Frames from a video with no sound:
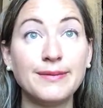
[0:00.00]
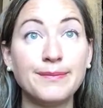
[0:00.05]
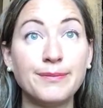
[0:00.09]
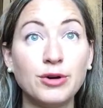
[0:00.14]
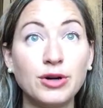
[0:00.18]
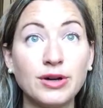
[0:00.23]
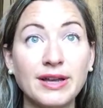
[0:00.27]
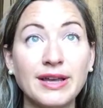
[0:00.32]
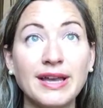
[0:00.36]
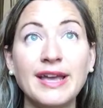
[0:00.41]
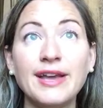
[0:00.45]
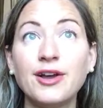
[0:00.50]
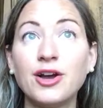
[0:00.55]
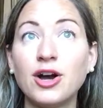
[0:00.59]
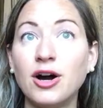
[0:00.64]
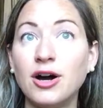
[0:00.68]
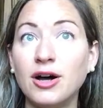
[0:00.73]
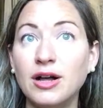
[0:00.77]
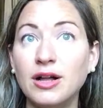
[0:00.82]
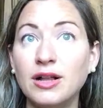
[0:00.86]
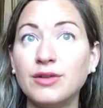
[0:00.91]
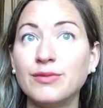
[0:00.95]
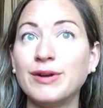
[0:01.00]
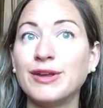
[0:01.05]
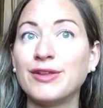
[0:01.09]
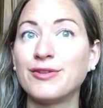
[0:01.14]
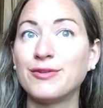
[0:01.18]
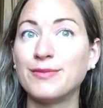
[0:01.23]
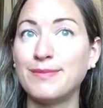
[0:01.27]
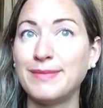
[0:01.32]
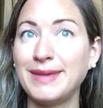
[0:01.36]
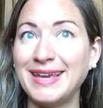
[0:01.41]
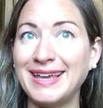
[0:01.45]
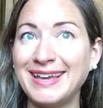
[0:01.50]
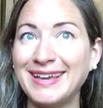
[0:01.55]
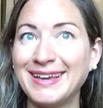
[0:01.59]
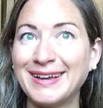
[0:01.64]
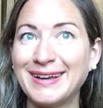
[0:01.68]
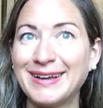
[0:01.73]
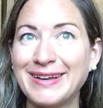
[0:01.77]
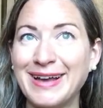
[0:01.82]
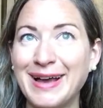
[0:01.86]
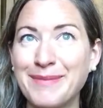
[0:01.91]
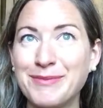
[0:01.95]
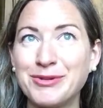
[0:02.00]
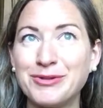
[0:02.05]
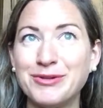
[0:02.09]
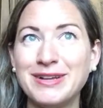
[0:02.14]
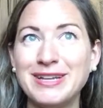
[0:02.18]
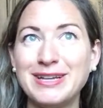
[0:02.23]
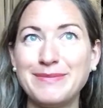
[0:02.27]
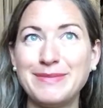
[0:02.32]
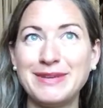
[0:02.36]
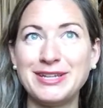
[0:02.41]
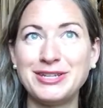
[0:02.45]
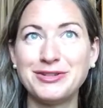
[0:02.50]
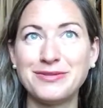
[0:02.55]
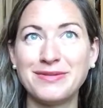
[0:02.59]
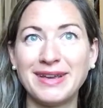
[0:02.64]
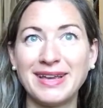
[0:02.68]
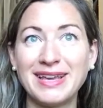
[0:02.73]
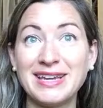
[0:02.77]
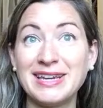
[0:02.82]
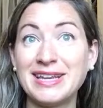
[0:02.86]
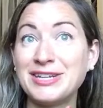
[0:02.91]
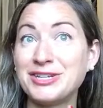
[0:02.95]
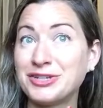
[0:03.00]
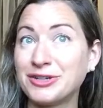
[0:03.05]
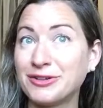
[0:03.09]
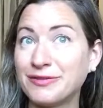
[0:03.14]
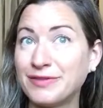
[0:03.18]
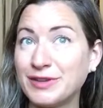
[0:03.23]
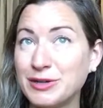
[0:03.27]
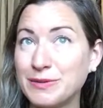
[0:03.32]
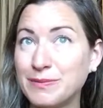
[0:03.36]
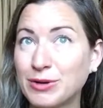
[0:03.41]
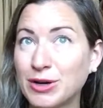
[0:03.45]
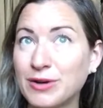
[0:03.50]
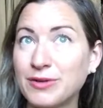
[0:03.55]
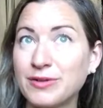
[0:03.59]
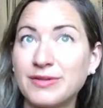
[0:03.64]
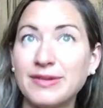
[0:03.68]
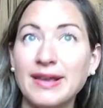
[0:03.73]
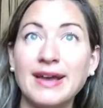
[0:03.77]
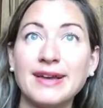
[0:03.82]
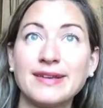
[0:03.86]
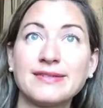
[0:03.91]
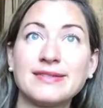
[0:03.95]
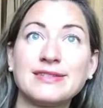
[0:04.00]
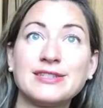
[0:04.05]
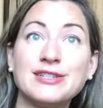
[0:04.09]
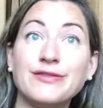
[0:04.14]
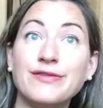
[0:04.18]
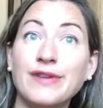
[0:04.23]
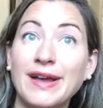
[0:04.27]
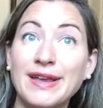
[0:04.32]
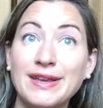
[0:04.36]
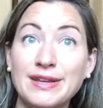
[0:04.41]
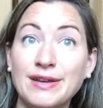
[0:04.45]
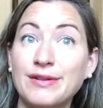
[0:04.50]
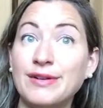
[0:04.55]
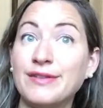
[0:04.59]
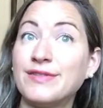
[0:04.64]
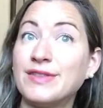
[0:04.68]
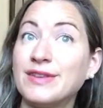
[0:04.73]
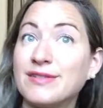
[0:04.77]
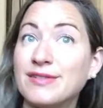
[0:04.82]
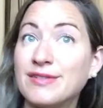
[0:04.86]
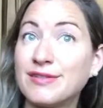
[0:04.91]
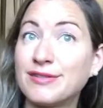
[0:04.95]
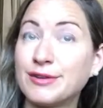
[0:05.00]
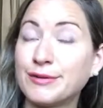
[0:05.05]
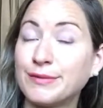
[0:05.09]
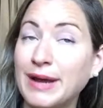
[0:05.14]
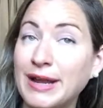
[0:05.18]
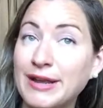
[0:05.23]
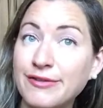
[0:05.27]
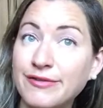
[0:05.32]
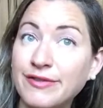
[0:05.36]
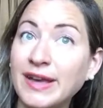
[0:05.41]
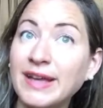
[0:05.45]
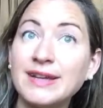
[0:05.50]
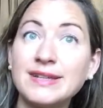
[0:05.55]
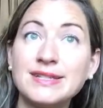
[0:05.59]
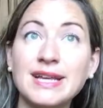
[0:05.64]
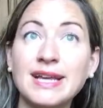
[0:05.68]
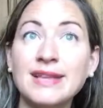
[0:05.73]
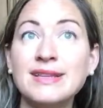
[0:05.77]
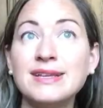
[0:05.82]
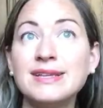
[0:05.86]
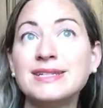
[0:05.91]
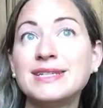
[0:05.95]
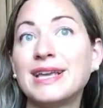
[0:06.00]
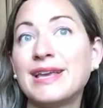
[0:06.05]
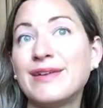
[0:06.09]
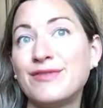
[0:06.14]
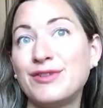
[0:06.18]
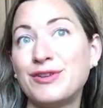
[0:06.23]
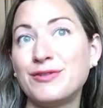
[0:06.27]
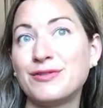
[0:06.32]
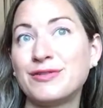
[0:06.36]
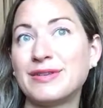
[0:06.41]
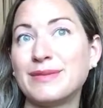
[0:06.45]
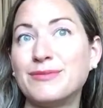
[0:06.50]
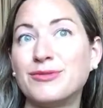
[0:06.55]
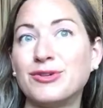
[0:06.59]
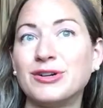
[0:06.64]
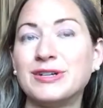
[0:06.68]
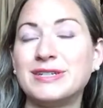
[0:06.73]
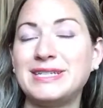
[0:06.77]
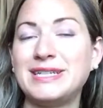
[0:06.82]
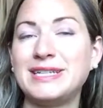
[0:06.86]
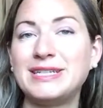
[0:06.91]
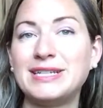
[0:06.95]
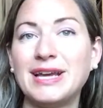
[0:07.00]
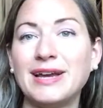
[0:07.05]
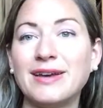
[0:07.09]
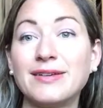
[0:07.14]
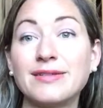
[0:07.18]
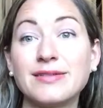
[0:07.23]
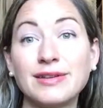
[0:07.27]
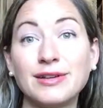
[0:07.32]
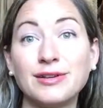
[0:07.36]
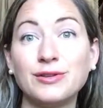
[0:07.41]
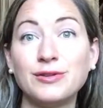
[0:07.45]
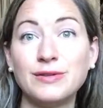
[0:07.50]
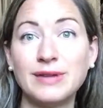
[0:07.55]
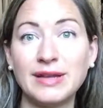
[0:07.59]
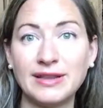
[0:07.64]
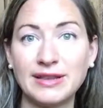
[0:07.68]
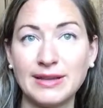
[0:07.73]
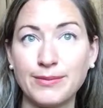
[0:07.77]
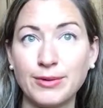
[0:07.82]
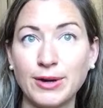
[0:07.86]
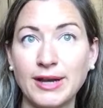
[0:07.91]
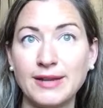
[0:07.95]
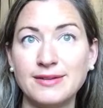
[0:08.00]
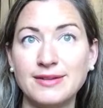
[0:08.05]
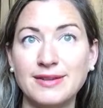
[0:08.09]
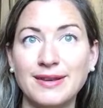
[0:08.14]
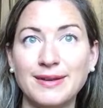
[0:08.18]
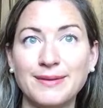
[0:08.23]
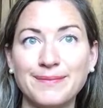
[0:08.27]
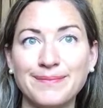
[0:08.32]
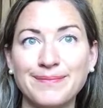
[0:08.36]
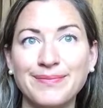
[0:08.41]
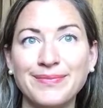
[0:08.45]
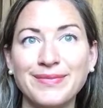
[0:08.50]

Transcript: book a call with me. I'm going to be doing an interview process to find out if this is the right fit and then to give you some more details, including the pricing.